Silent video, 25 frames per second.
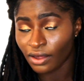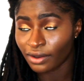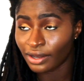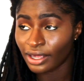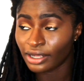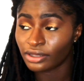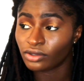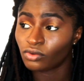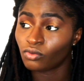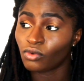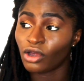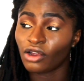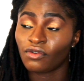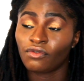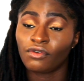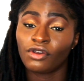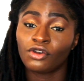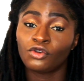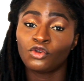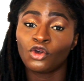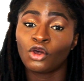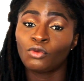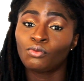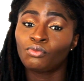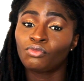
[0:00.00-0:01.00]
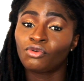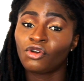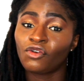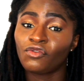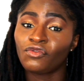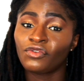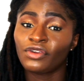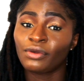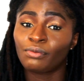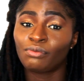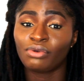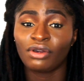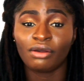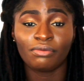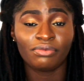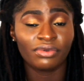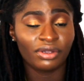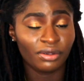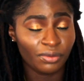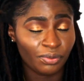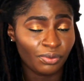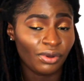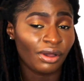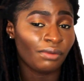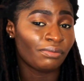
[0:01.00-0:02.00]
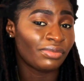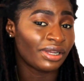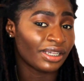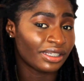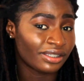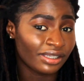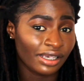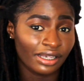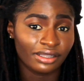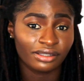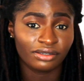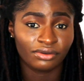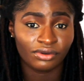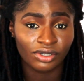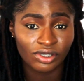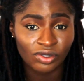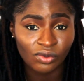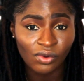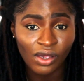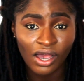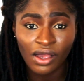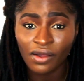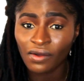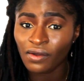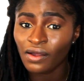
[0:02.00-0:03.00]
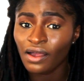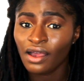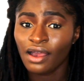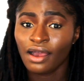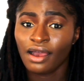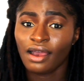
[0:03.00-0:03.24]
I'd like to work for a non-profit public sector as well.